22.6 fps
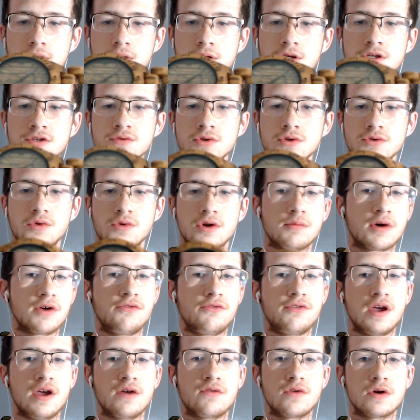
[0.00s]
This one's one of my
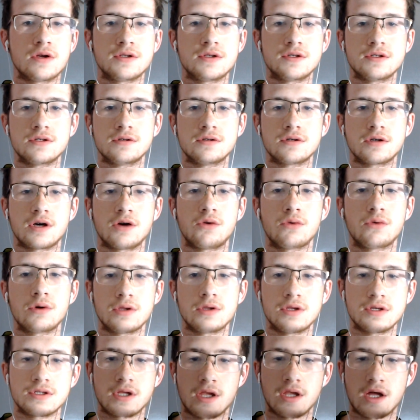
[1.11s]
favorites. I wore
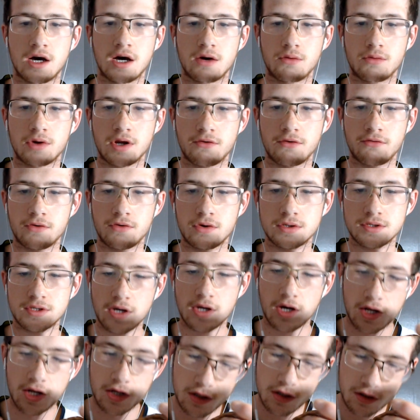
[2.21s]
this a lot when I first
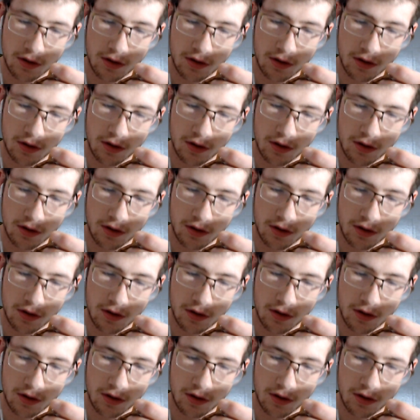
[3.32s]
got it.